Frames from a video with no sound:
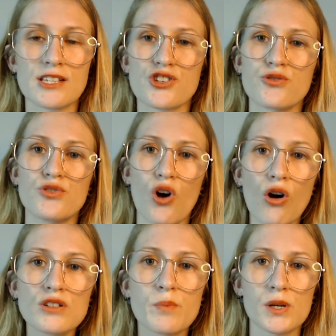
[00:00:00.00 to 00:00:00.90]
is to
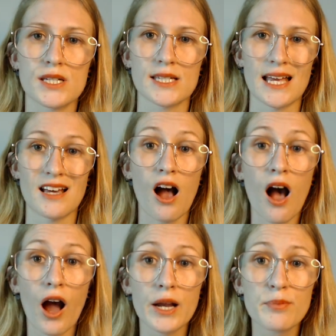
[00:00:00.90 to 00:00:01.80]
not put it at a
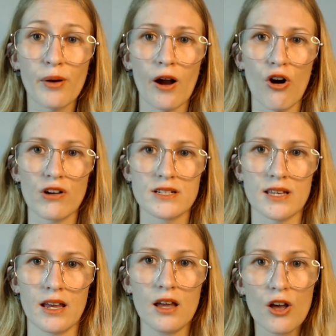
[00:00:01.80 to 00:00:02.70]
high
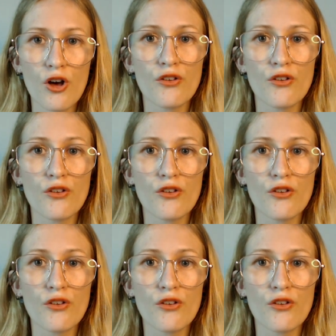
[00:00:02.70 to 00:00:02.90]
priority.